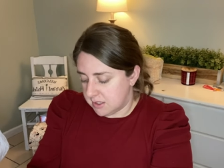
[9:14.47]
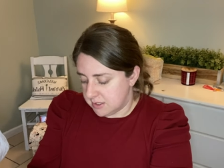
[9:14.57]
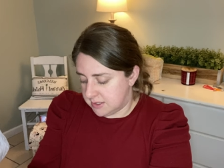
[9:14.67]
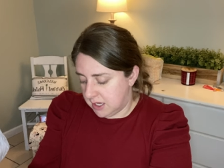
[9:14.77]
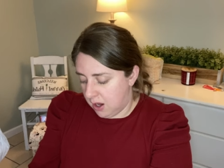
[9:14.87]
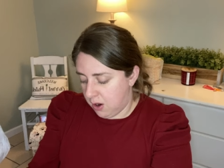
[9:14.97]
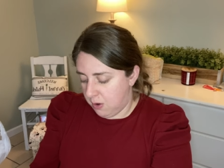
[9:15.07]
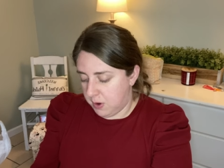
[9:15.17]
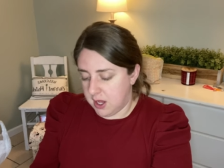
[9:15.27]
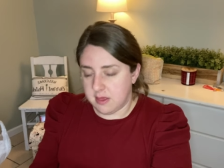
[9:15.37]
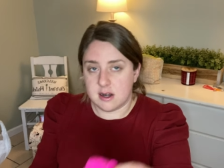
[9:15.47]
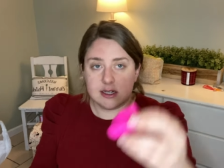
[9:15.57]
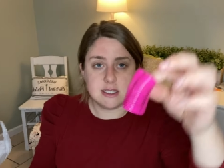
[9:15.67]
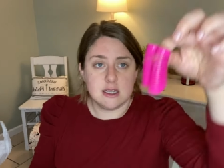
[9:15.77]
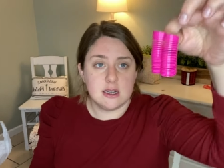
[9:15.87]
So uh,
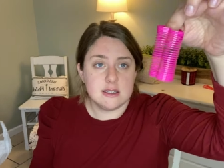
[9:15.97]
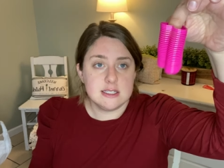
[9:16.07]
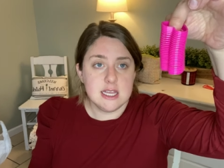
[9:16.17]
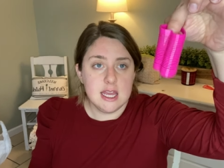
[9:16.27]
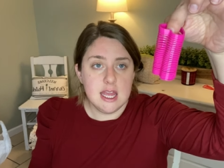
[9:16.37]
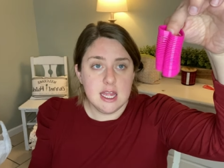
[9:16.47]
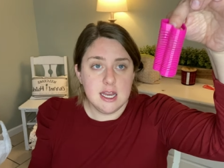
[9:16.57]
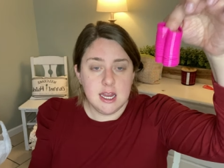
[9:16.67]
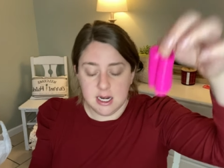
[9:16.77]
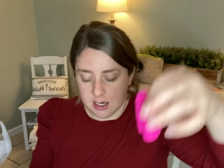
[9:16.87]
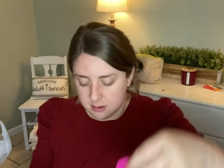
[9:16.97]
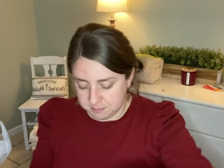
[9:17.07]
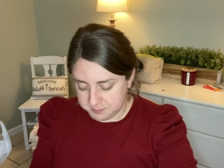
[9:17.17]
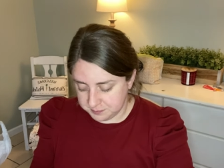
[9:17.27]
there's a little slinky in here.